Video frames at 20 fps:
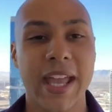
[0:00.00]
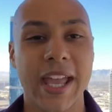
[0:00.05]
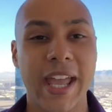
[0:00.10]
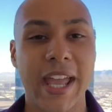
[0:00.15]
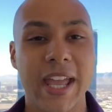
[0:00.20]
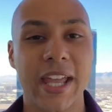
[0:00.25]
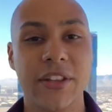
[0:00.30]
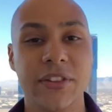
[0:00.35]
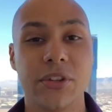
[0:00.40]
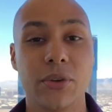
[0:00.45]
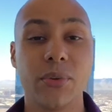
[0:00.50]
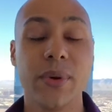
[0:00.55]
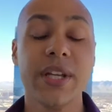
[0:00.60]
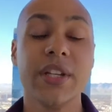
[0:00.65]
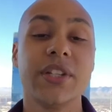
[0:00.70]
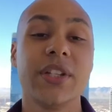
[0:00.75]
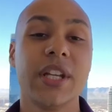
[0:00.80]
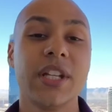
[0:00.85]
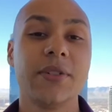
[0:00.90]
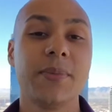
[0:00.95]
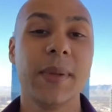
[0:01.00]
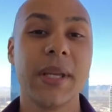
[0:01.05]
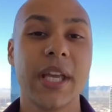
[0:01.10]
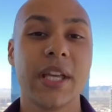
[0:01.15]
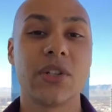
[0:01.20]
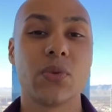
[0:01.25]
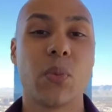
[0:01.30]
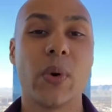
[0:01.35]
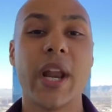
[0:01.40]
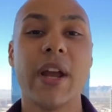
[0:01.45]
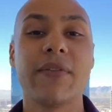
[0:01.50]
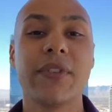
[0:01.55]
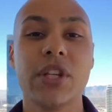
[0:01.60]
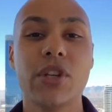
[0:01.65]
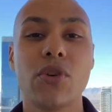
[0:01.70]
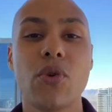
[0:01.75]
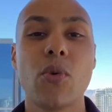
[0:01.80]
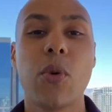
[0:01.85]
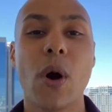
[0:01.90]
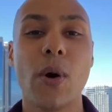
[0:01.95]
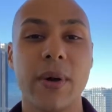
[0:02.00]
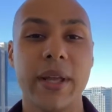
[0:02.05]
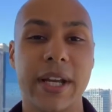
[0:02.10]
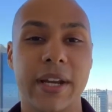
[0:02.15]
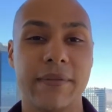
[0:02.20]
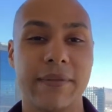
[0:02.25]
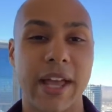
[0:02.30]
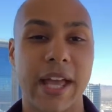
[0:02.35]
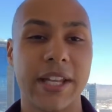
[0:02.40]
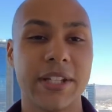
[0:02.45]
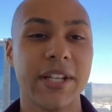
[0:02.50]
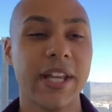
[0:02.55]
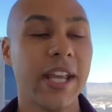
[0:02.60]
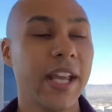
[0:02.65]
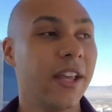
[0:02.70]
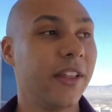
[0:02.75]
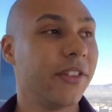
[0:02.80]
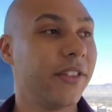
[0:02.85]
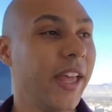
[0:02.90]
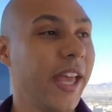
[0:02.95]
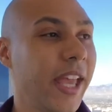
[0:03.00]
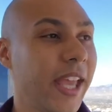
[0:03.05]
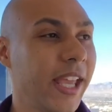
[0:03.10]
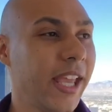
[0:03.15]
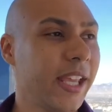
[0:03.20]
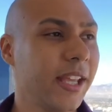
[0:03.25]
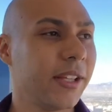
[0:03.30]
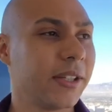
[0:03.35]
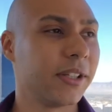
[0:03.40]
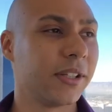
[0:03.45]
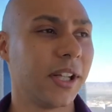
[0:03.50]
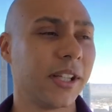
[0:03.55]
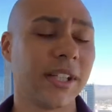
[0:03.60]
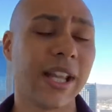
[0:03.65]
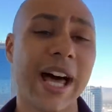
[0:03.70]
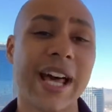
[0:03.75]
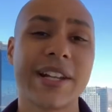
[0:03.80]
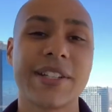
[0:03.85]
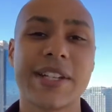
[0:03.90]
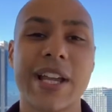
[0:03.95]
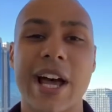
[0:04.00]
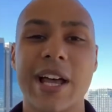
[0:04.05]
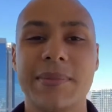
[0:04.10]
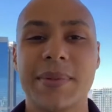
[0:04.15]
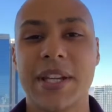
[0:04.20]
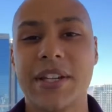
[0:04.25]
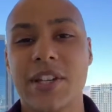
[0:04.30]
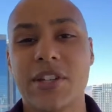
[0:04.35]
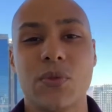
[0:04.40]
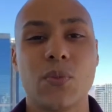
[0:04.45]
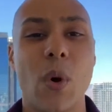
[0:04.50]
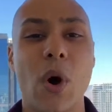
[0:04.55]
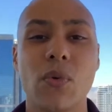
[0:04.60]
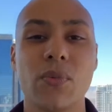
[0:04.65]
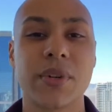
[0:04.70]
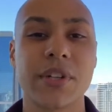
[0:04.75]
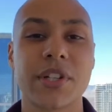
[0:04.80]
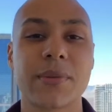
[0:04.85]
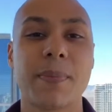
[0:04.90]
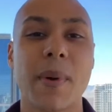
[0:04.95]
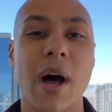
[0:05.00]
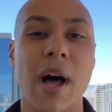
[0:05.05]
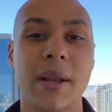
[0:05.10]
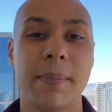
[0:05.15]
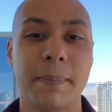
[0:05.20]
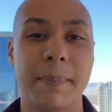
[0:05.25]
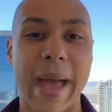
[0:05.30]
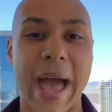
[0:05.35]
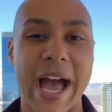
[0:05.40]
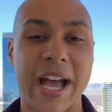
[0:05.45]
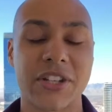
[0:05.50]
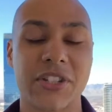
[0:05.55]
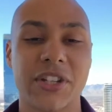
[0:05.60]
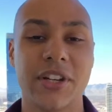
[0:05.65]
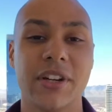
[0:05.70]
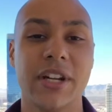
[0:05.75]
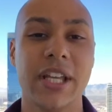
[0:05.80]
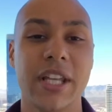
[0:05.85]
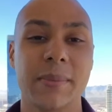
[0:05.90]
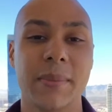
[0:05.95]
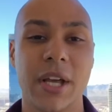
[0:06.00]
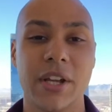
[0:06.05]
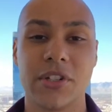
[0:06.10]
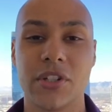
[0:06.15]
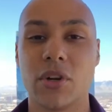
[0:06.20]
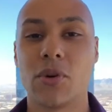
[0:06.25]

And the reason is because whenever you quote an event, a lot of times they just won't respond back to your emails.